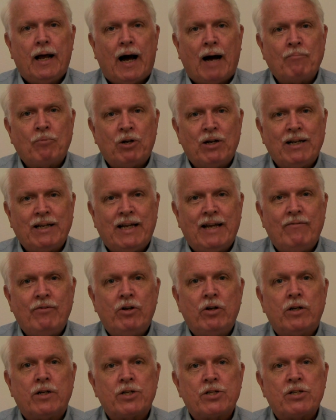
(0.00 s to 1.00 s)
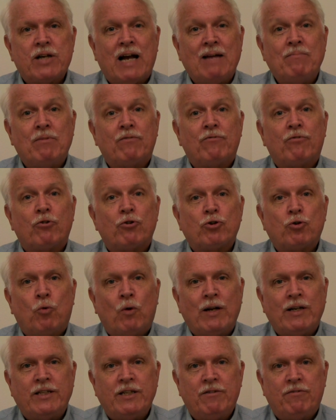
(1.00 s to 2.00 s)
I'm going to give you an assignment for
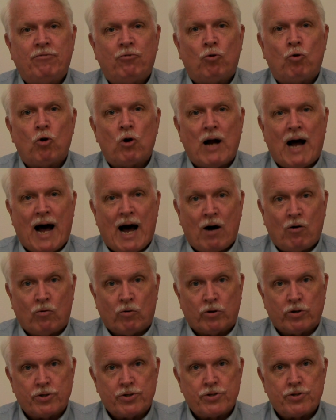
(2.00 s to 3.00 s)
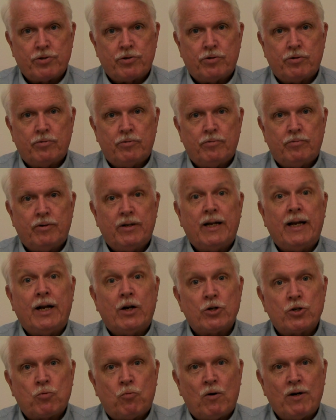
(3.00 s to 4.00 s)
24 hours.
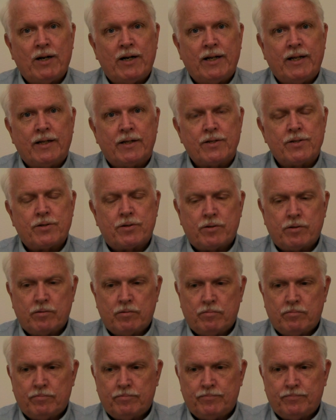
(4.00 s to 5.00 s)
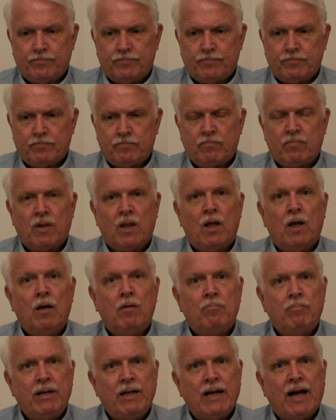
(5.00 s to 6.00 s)
Here's what it is.
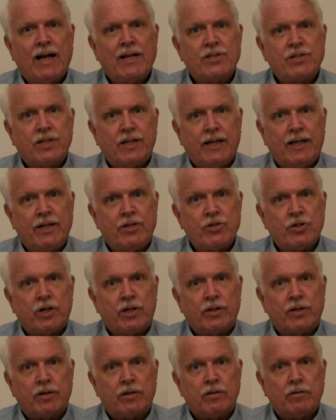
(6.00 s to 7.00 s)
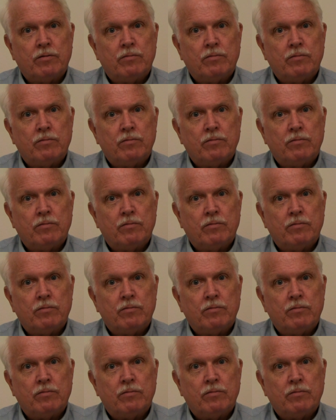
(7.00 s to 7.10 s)
Be nice to each other.